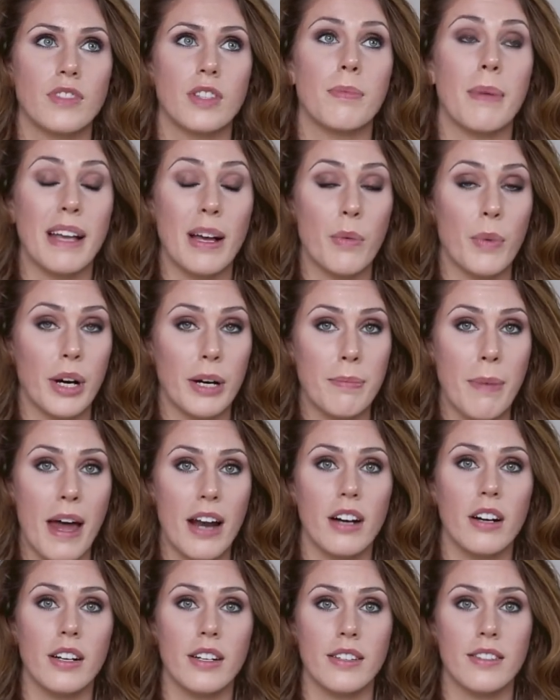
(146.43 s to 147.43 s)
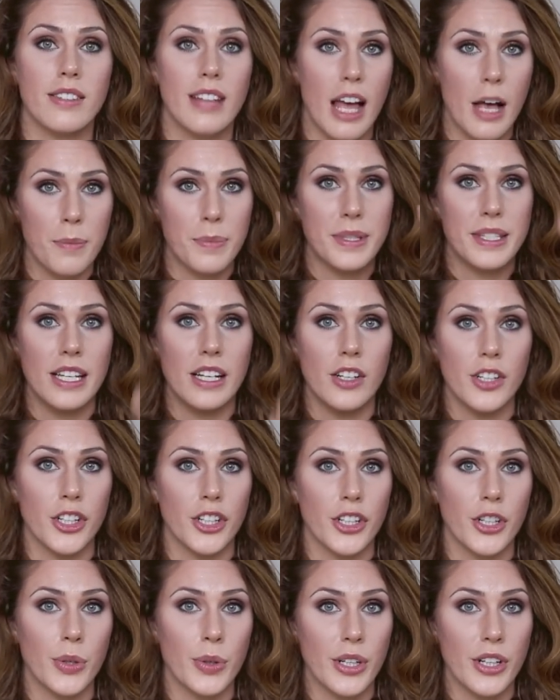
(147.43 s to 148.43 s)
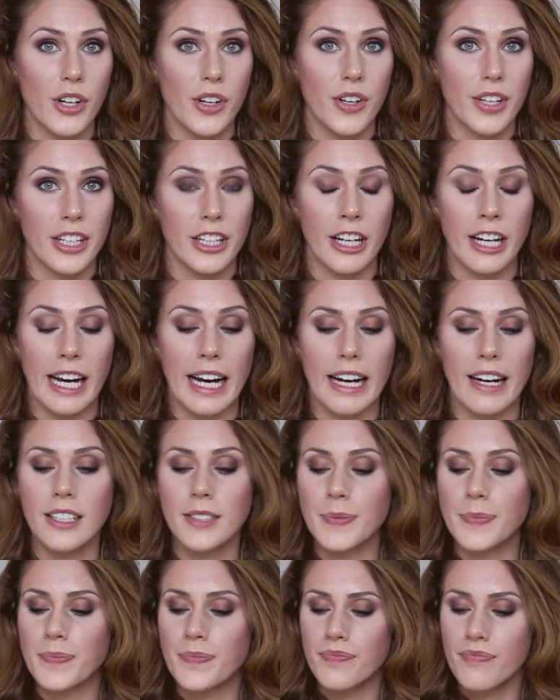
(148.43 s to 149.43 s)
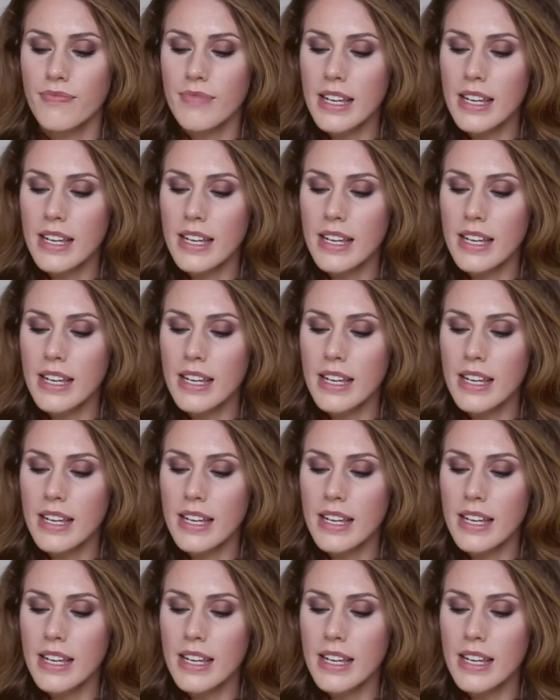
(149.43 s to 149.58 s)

to make it work better and help seal your cuticle and your hair,